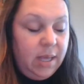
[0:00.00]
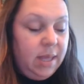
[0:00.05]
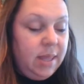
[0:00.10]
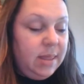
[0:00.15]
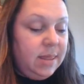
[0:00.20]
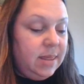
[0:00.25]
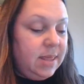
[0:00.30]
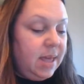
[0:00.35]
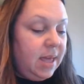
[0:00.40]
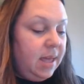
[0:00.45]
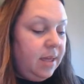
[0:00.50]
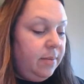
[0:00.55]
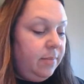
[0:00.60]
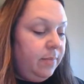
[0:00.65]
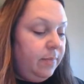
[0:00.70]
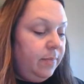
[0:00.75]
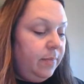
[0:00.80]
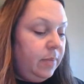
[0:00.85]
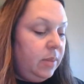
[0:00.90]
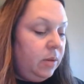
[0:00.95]

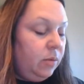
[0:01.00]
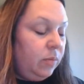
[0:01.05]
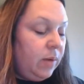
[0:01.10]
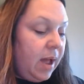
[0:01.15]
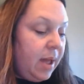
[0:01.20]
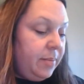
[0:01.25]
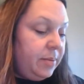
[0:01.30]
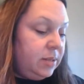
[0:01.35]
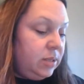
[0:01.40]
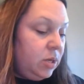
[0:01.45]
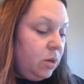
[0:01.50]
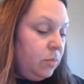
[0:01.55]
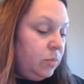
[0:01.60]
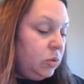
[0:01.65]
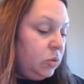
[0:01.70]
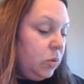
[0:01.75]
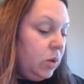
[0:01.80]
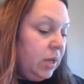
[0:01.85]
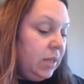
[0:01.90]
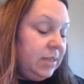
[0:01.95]
then the
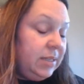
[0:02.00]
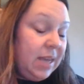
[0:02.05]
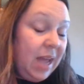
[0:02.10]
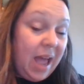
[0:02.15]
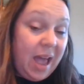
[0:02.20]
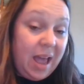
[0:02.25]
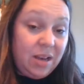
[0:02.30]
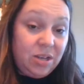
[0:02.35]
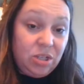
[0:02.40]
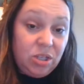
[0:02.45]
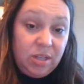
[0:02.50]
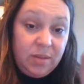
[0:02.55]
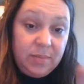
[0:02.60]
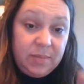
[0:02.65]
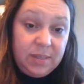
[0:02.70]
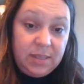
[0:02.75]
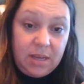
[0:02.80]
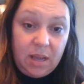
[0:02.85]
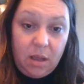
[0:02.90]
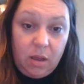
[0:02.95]
ribosomes will attach
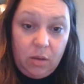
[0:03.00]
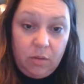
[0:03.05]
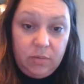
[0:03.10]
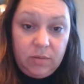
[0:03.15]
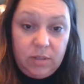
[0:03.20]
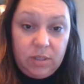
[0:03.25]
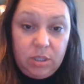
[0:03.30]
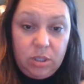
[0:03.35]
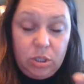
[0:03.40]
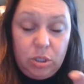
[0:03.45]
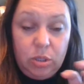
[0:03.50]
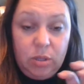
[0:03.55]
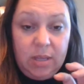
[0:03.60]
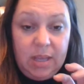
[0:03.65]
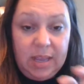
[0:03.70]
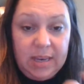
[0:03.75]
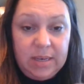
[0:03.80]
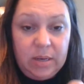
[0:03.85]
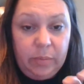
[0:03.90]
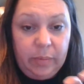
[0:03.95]
themselves to the
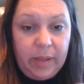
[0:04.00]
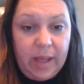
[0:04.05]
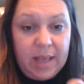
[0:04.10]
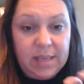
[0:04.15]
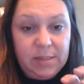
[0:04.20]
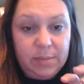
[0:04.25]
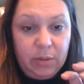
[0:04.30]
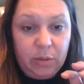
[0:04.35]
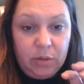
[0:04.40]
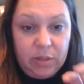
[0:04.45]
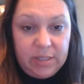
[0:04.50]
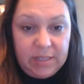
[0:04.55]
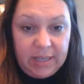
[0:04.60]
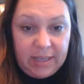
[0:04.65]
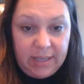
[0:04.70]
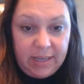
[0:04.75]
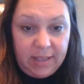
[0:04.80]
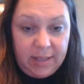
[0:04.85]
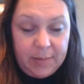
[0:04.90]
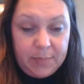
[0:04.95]
endoplasmic
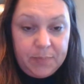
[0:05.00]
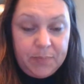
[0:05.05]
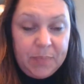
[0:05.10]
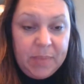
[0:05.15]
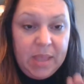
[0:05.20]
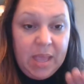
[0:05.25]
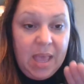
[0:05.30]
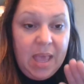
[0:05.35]
reticulum,